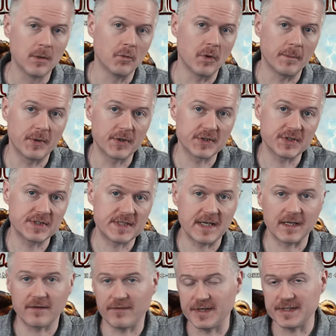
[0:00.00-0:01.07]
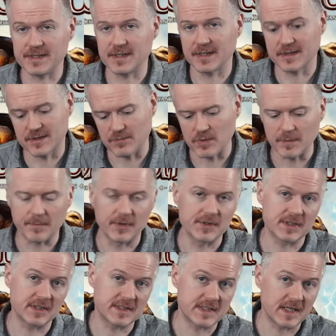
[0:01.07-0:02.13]
One person can sacrifice six, one
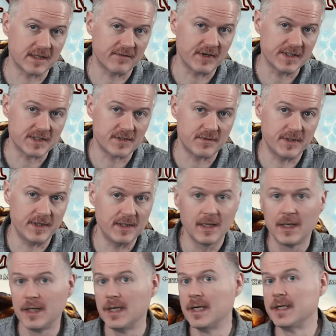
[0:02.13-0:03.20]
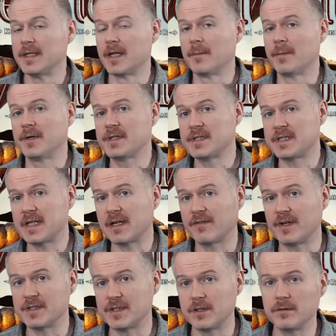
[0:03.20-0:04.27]
person can sacrifice three, another person
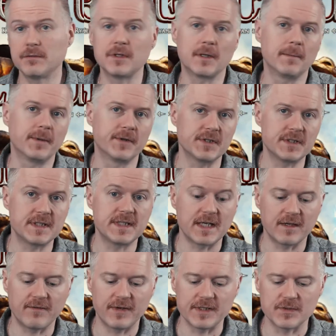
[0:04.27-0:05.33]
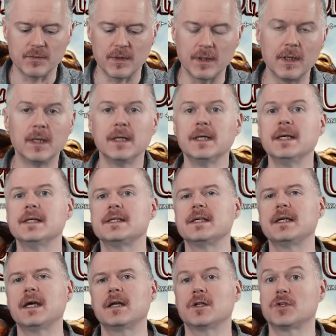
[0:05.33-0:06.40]
sacrifice two, another person sacrifice one, to
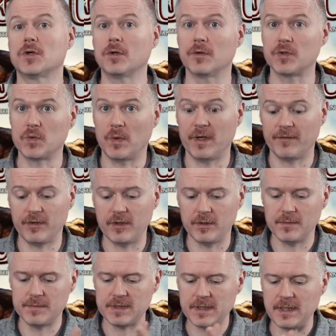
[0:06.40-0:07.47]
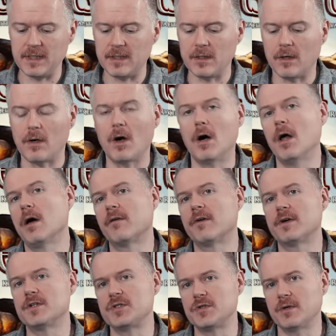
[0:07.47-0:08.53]
get a total of 12 cubes into all of
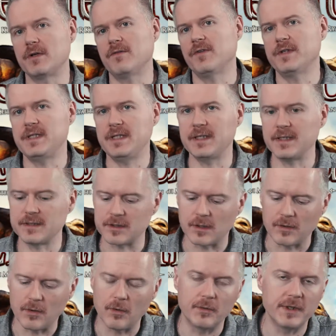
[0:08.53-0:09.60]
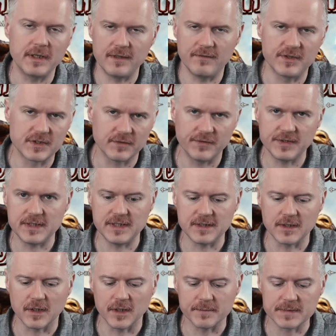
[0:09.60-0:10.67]
our joint fatigues, our own individual fatigue
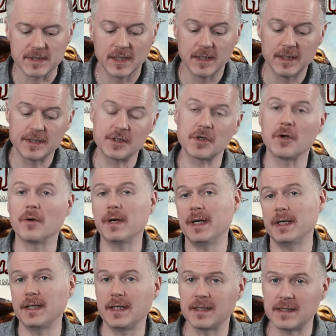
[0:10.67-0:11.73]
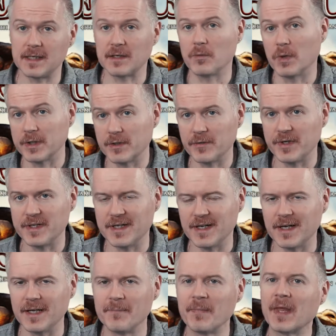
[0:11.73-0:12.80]
columns, to go ahead and get that one green
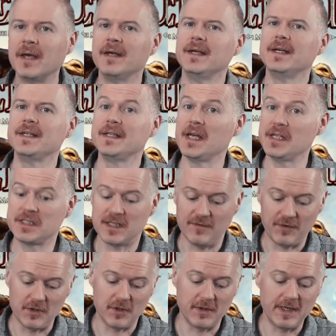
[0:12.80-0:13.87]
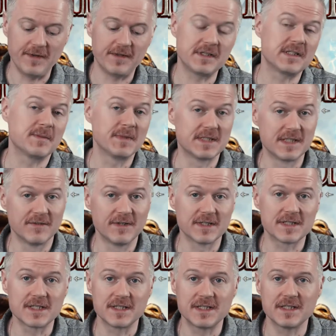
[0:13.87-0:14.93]
die. Yes, if you don't have the specific
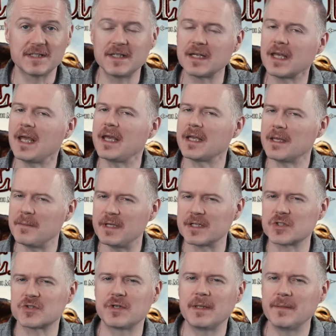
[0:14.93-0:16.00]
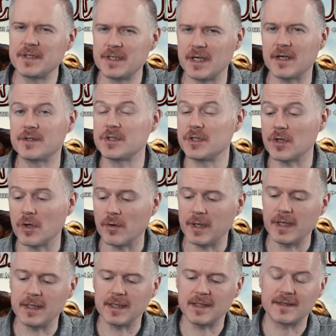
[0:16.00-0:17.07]
statistic, it can be extremely challenging to go
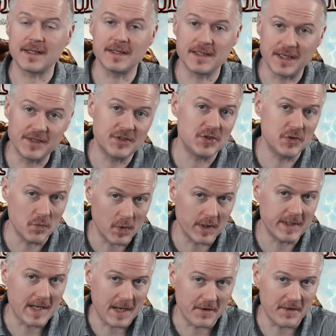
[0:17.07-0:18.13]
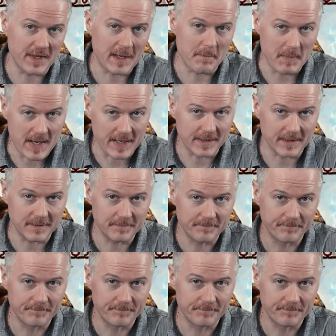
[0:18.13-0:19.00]
ahead and get the dice you want out of that bag.